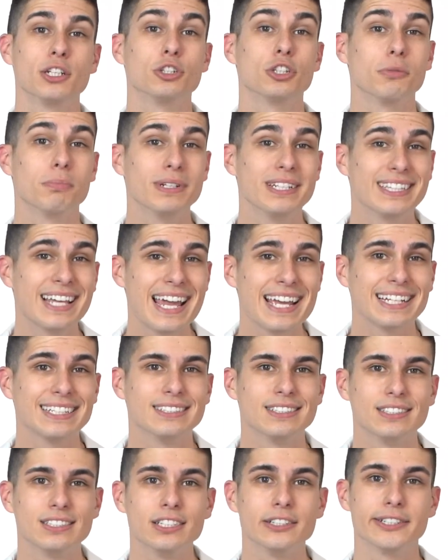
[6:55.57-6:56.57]
should be taken
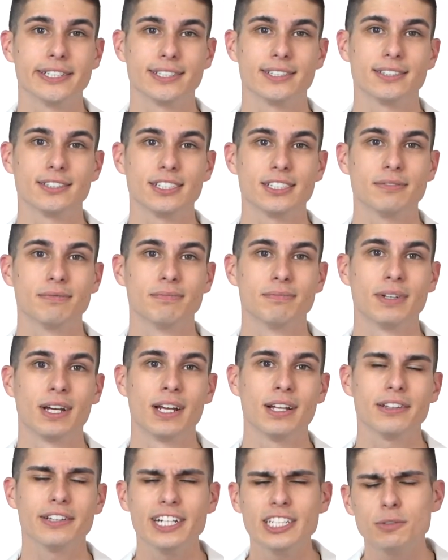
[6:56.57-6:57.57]
seriously.
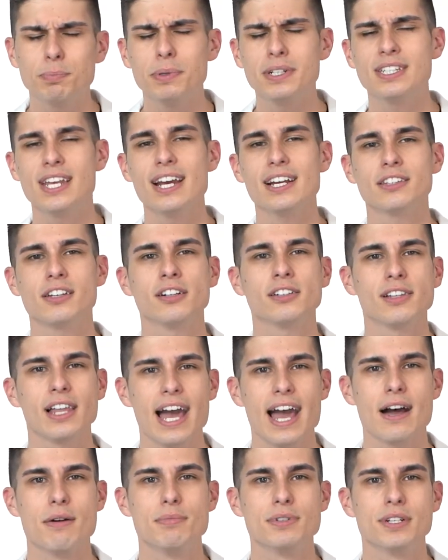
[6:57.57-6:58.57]
Let's protect our
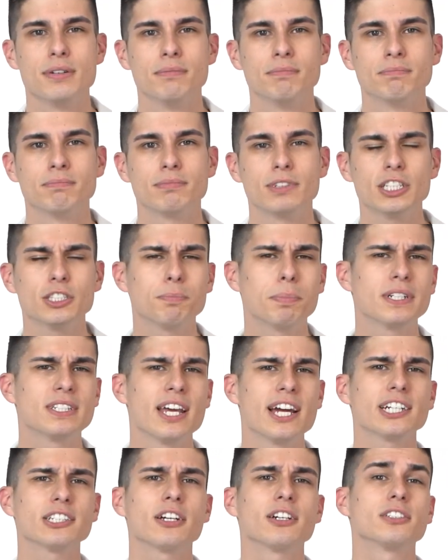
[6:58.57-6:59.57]
labs. Let's
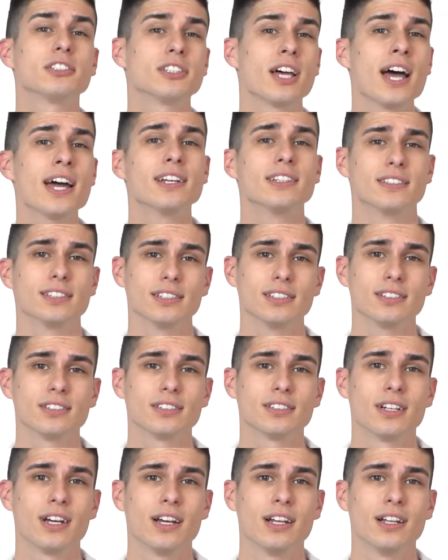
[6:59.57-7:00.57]
protect our scientists.